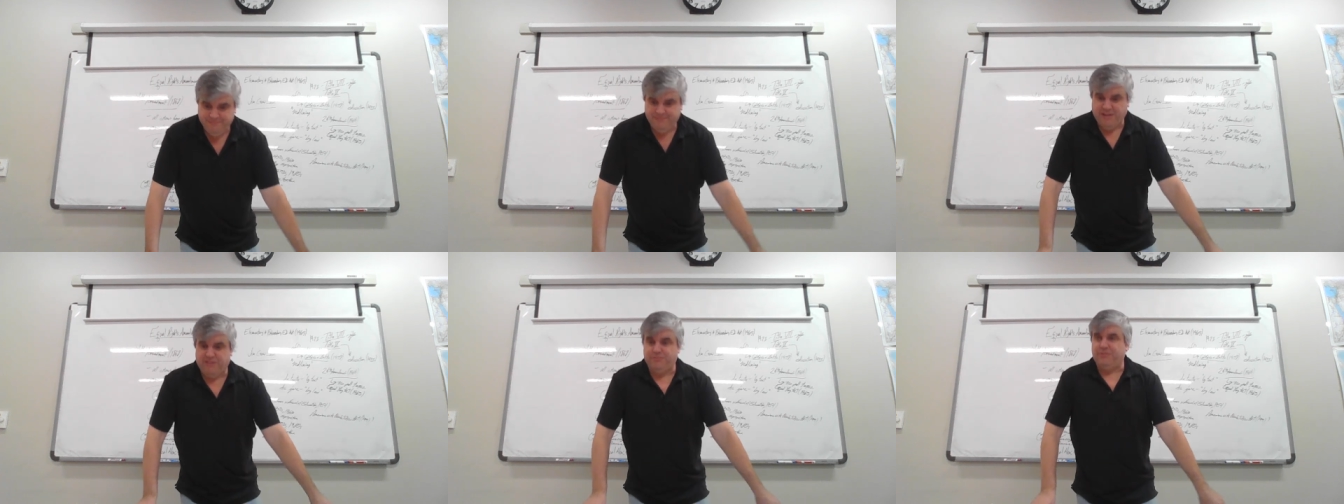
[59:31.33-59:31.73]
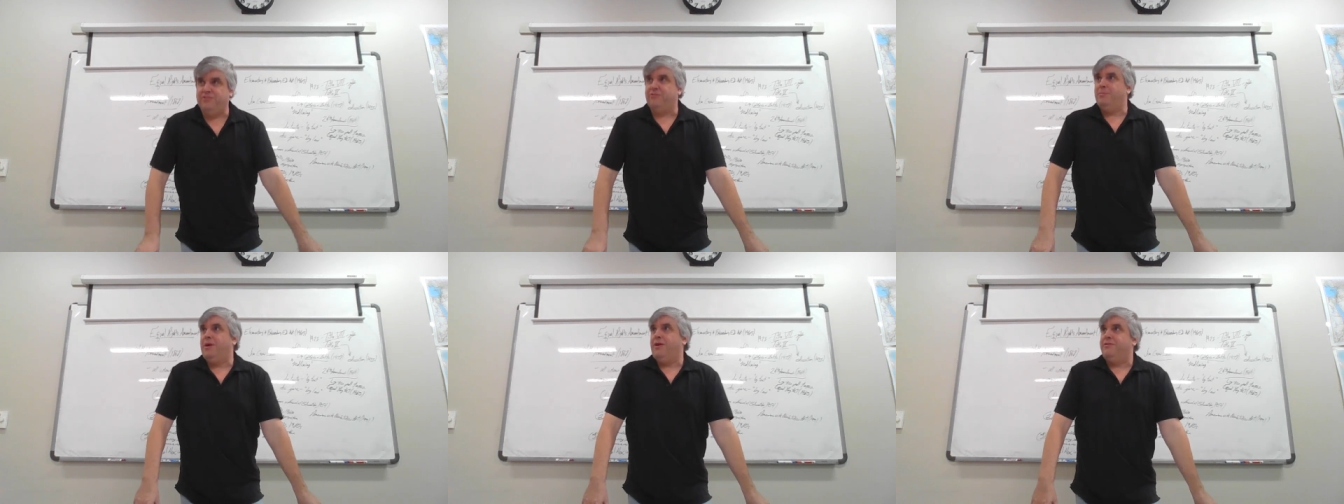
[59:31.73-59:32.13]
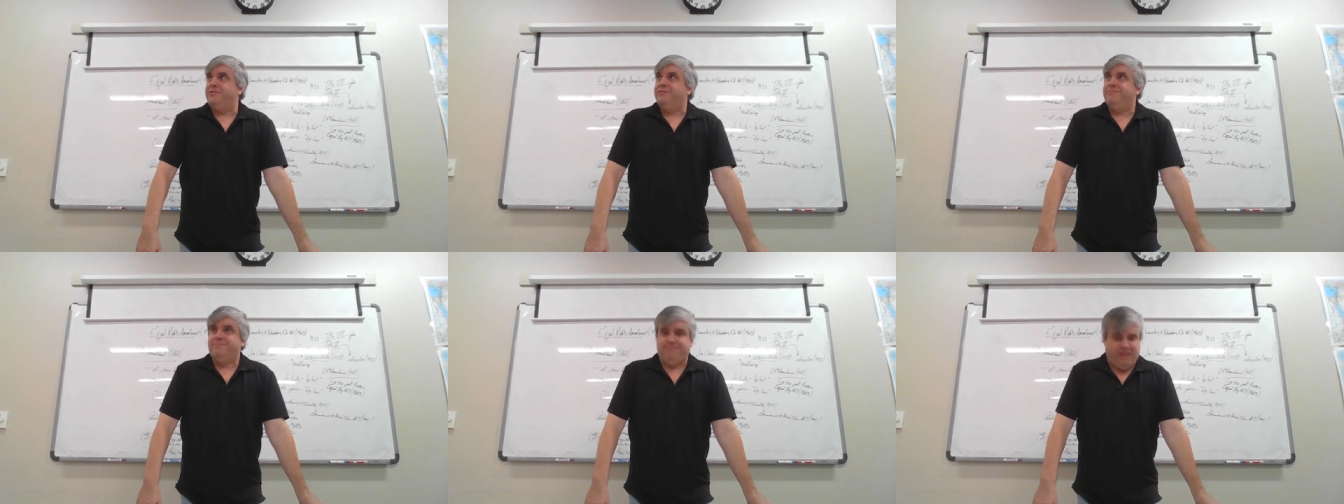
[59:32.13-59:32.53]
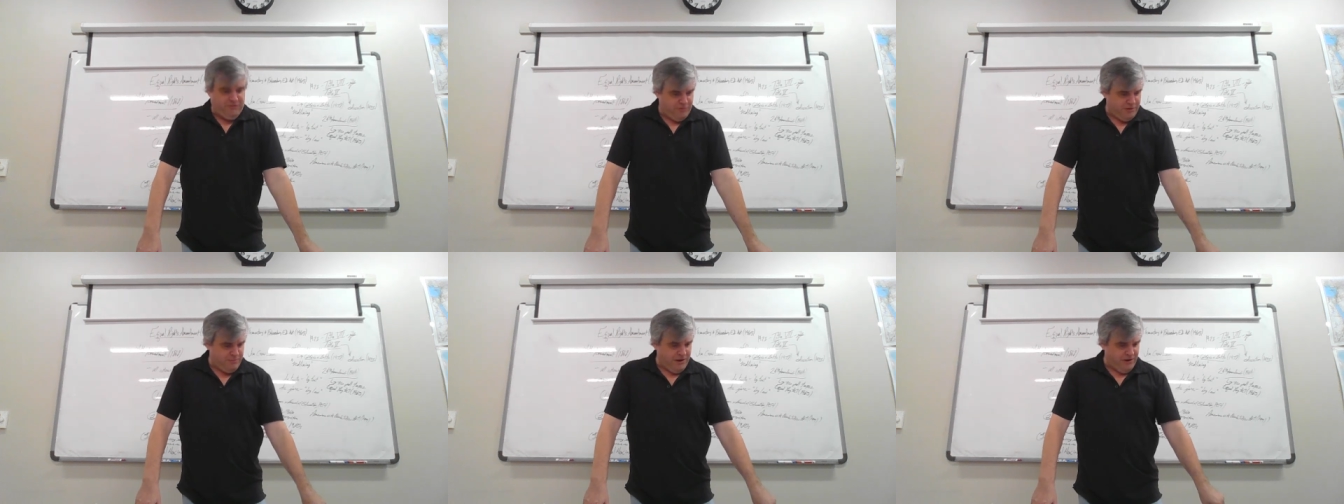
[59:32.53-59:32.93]
That's what it's about.
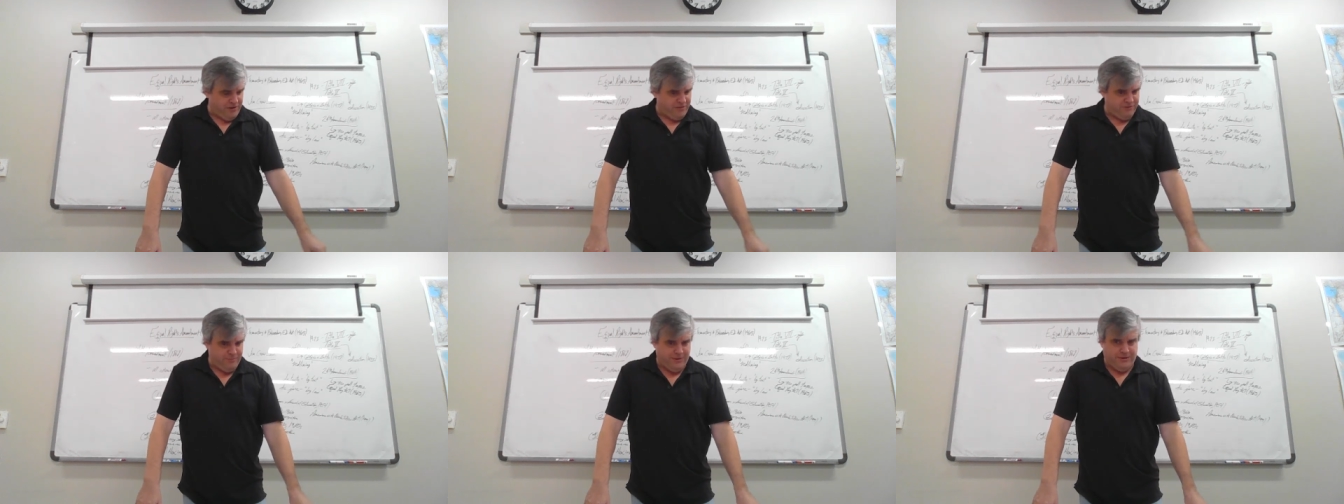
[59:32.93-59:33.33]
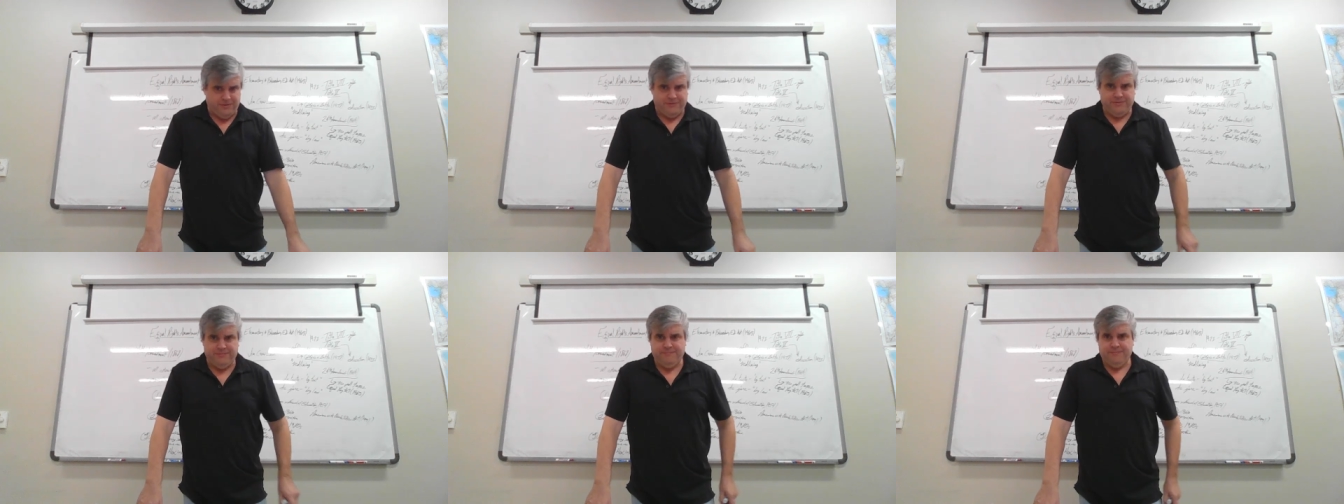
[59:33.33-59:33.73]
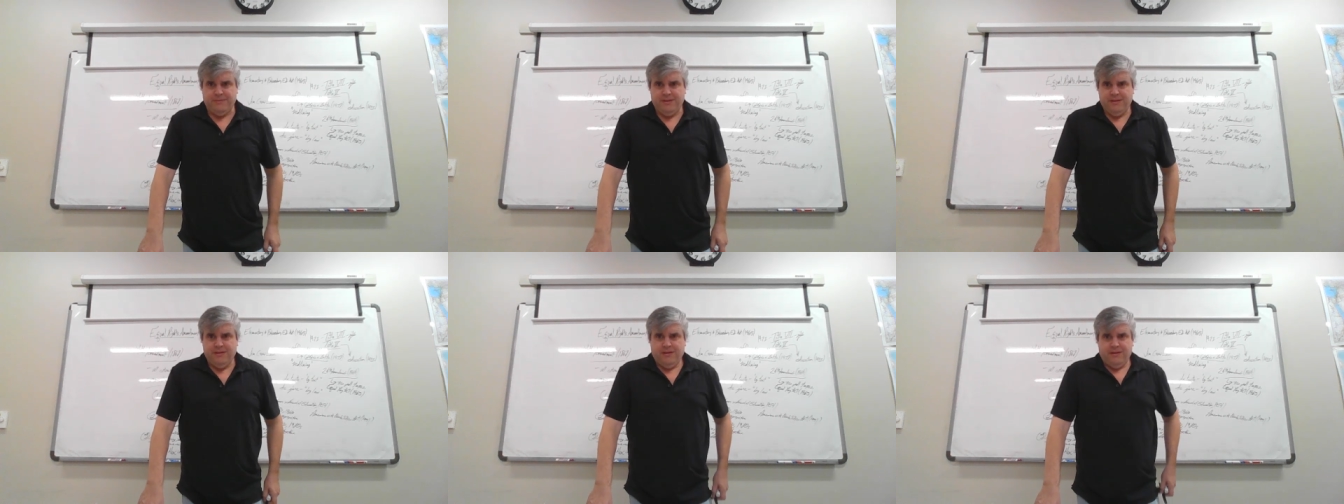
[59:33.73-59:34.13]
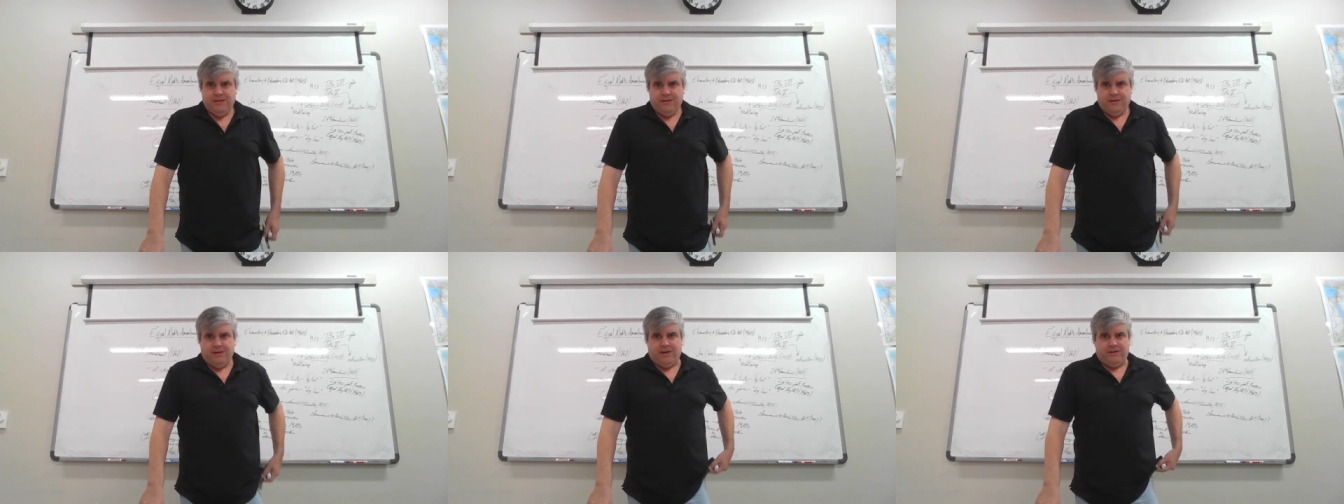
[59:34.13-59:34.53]
That's what America's about.
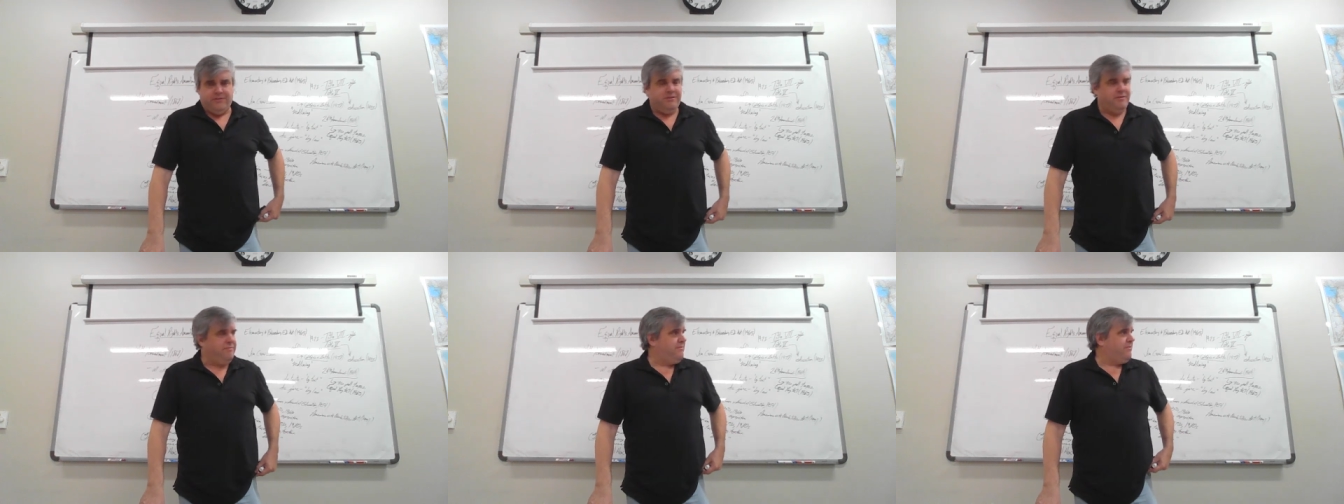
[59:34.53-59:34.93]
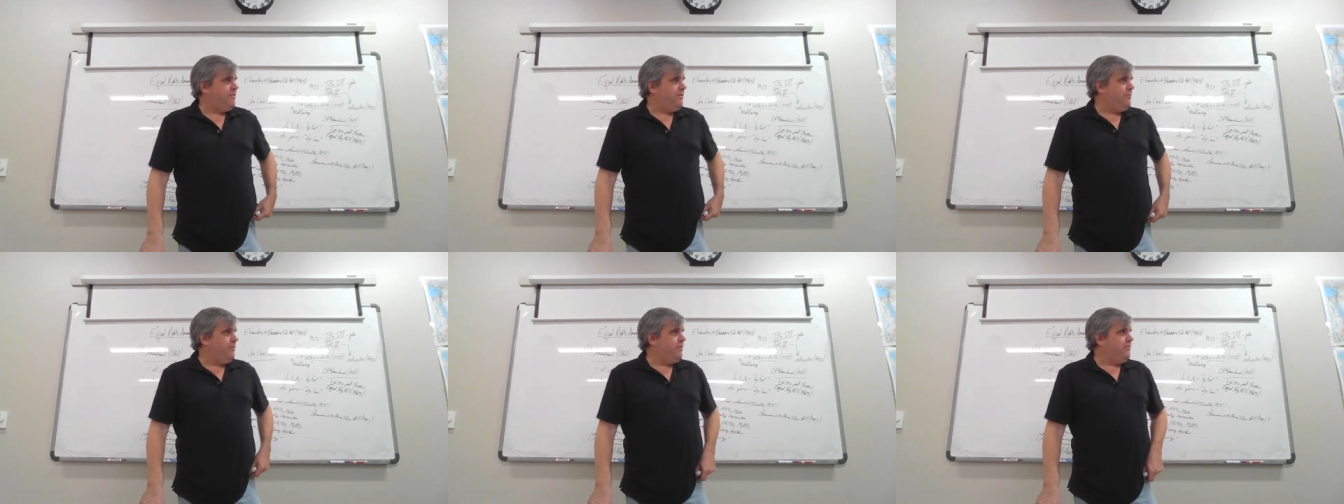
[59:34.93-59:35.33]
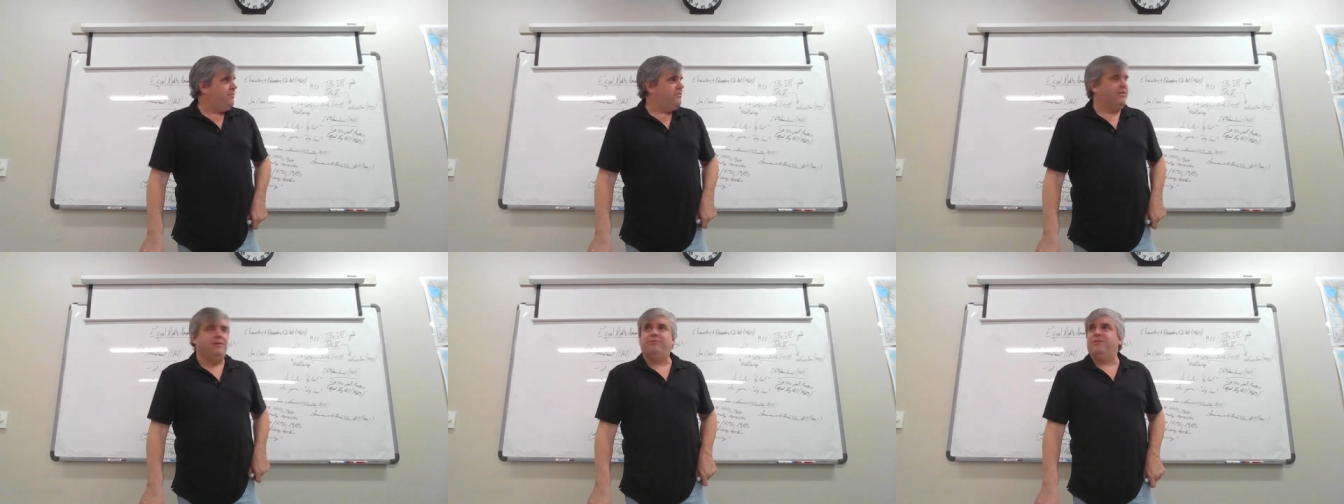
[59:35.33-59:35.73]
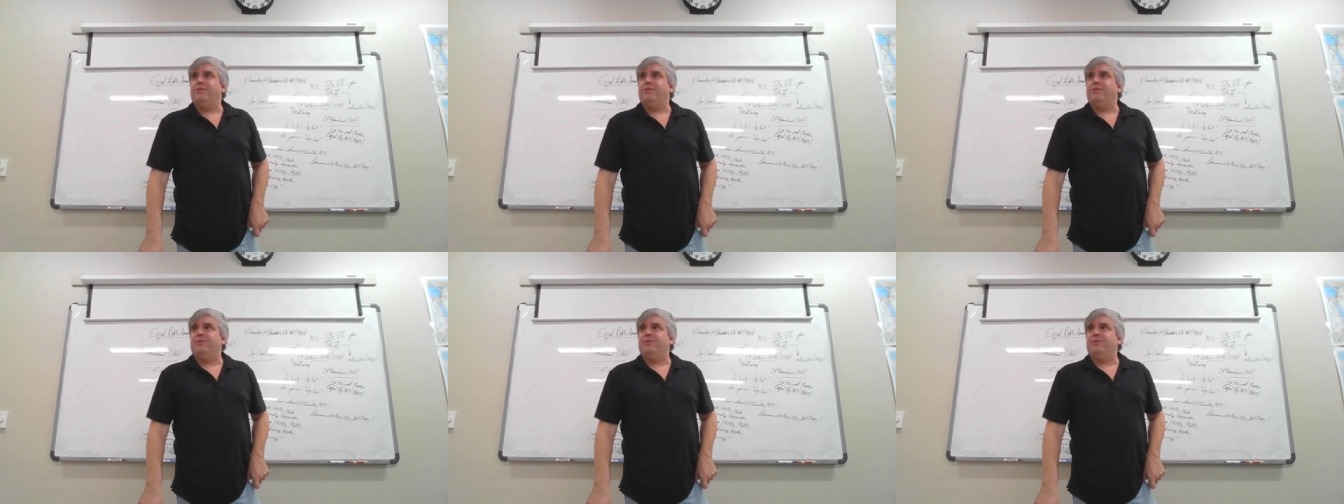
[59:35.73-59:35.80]
All right, so we'll go and stop